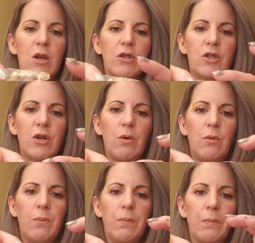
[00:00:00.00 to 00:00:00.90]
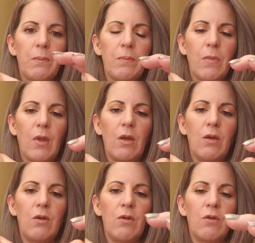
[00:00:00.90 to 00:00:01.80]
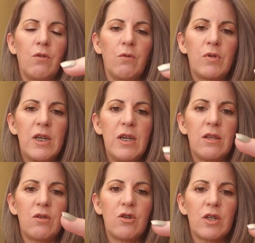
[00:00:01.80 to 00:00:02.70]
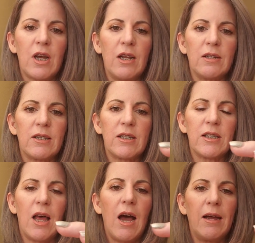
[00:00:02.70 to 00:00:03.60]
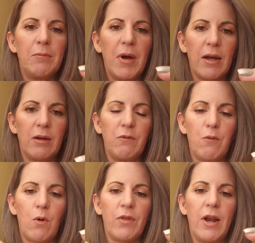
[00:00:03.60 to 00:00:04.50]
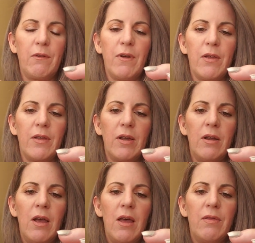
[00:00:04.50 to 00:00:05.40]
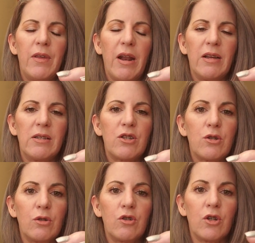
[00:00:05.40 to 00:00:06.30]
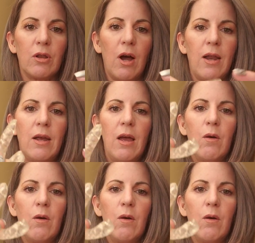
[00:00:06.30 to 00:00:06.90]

So your teeth just kind of slide back and forth. And I found that I'd search a lot.